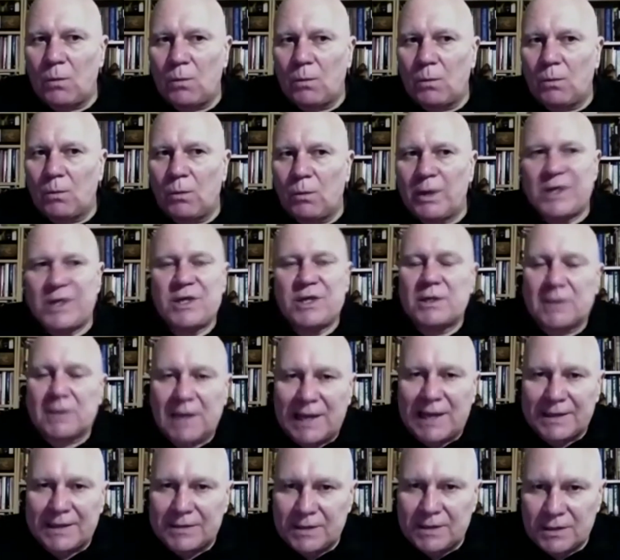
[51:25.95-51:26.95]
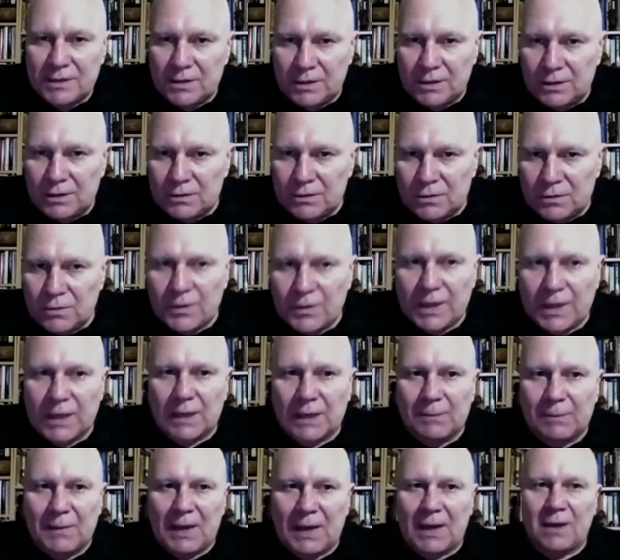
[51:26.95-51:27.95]
which Atlantis are you talking
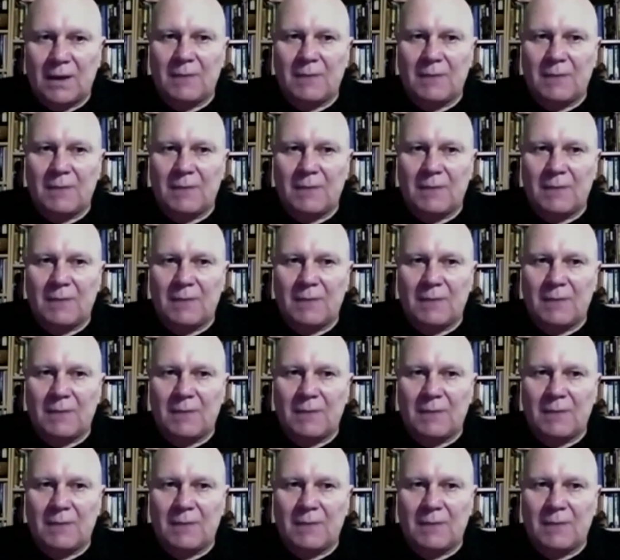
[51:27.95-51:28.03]
about?